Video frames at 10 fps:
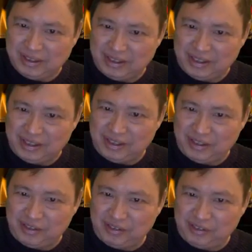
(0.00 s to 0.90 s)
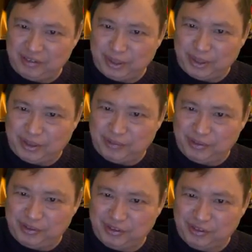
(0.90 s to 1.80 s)
And there's my
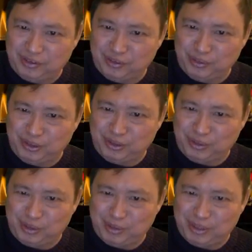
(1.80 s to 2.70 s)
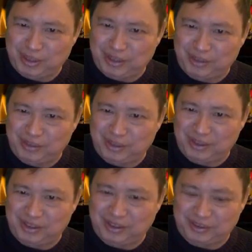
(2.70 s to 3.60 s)
conversation with this Rob guy right there.